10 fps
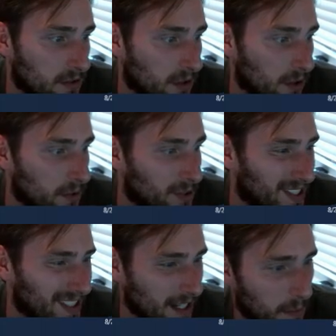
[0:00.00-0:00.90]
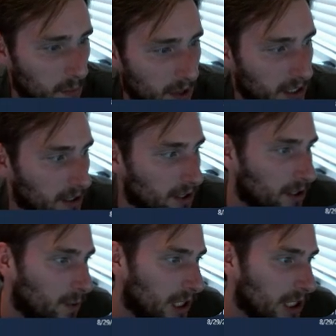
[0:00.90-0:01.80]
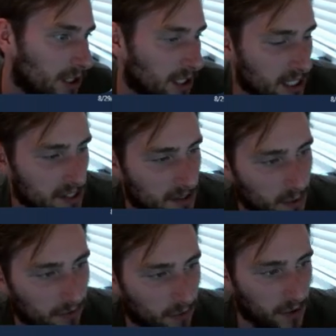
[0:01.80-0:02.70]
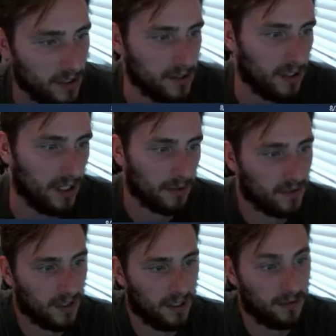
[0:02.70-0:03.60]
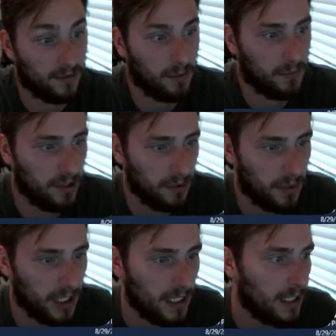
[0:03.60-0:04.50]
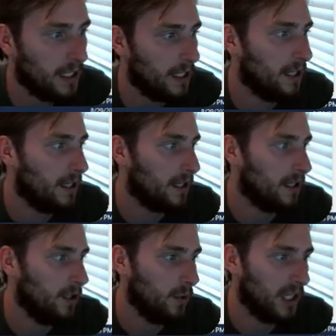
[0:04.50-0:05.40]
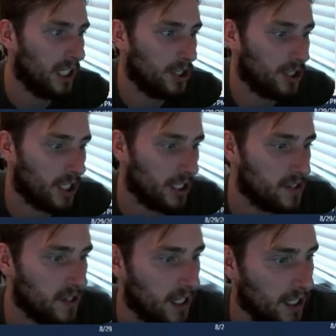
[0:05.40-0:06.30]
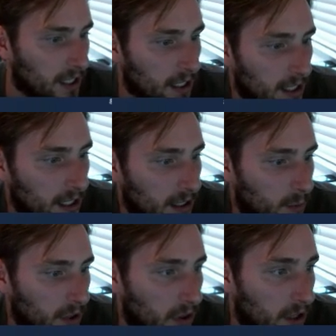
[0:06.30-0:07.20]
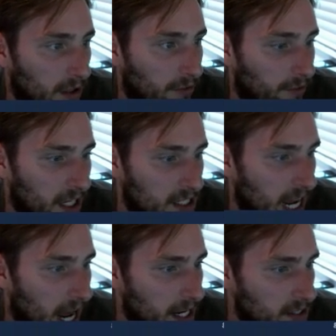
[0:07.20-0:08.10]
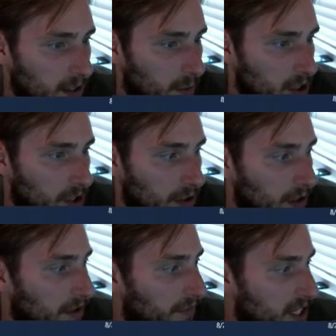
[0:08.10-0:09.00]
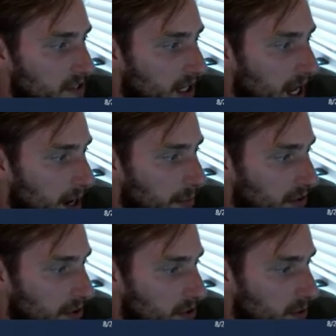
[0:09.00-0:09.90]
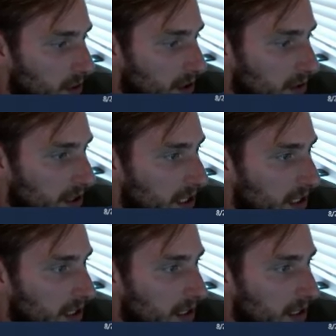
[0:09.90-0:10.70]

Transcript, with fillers: so somewhat newish. I guess 24 years, you can't really say super new, but newish, I'd say with a fantastic return on invested capital historically,